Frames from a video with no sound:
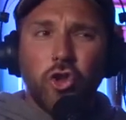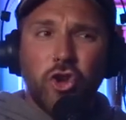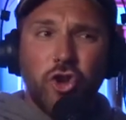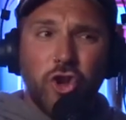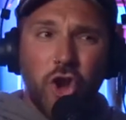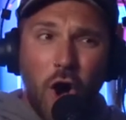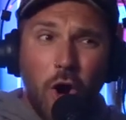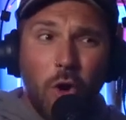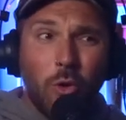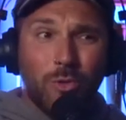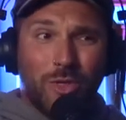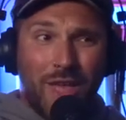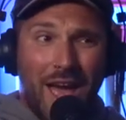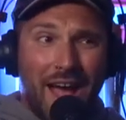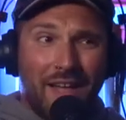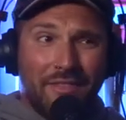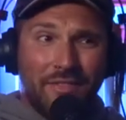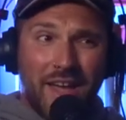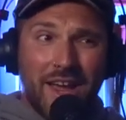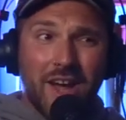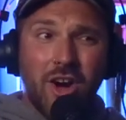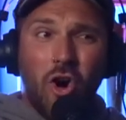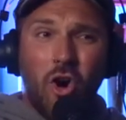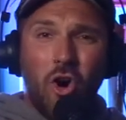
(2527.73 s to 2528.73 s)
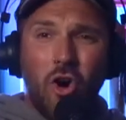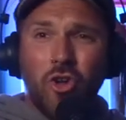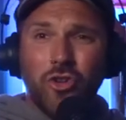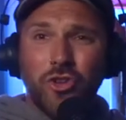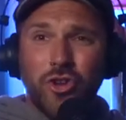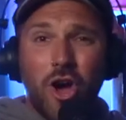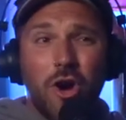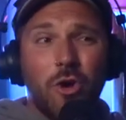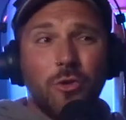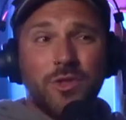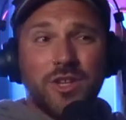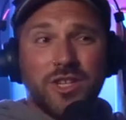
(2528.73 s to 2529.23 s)
know that. They yeah. all
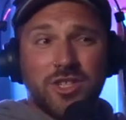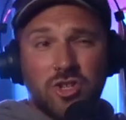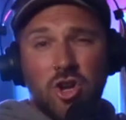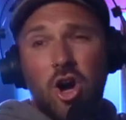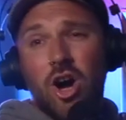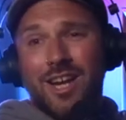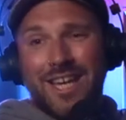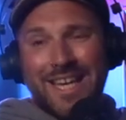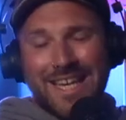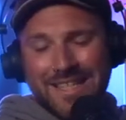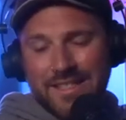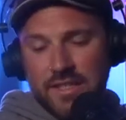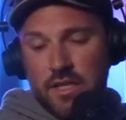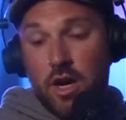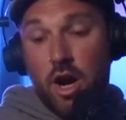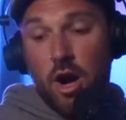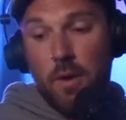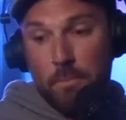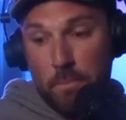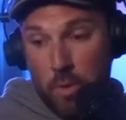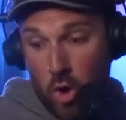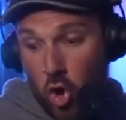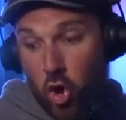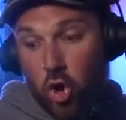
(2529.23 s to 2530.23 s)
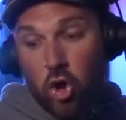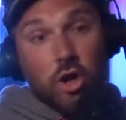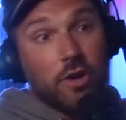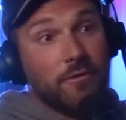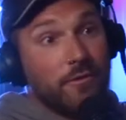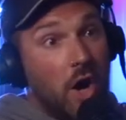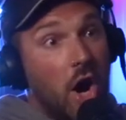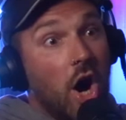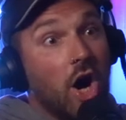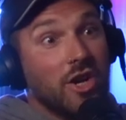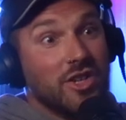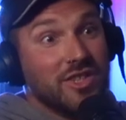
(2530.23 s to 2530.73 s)
know this dog isn't a part of
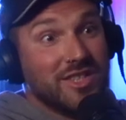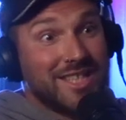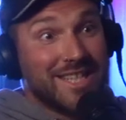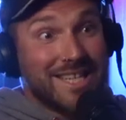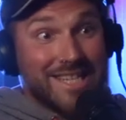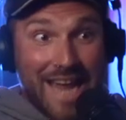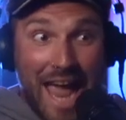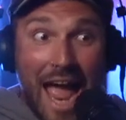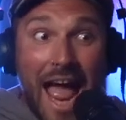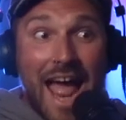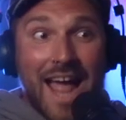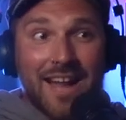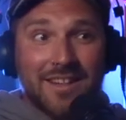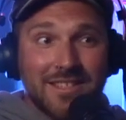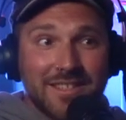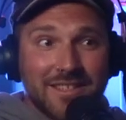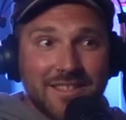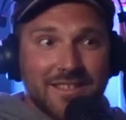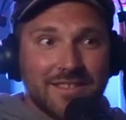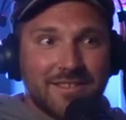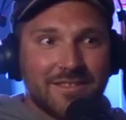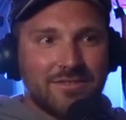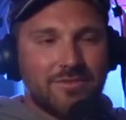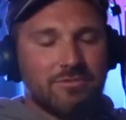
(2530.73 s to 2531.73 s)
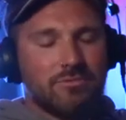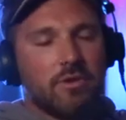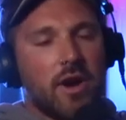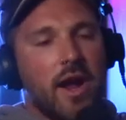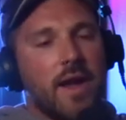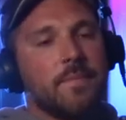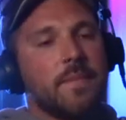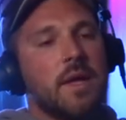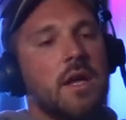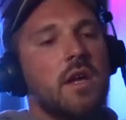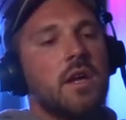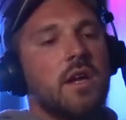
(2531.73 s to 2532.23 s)
us yet. Yeah. Right.